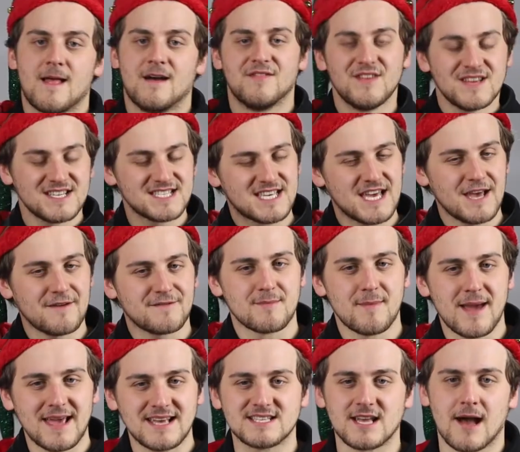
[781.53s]
This gift
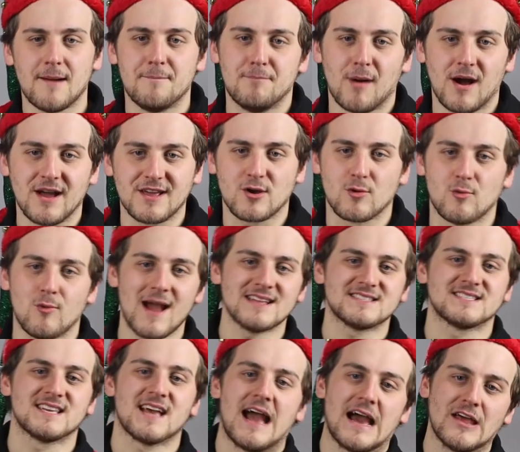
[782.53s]
makes a bike
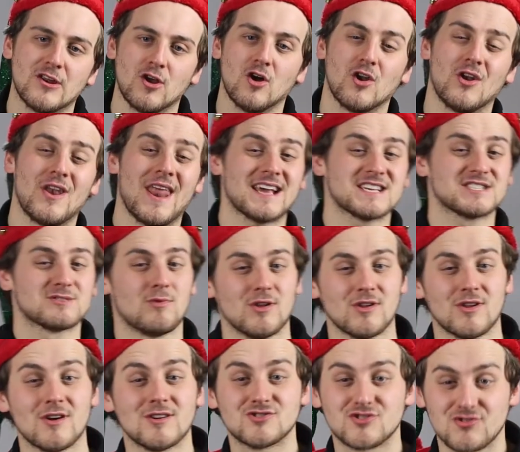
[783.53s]
wet, and our next
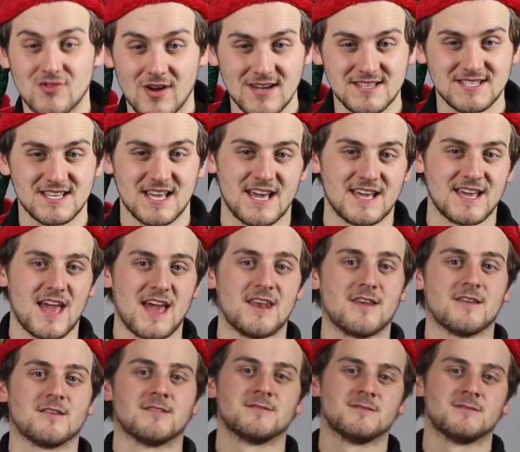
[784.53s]
one dries it again.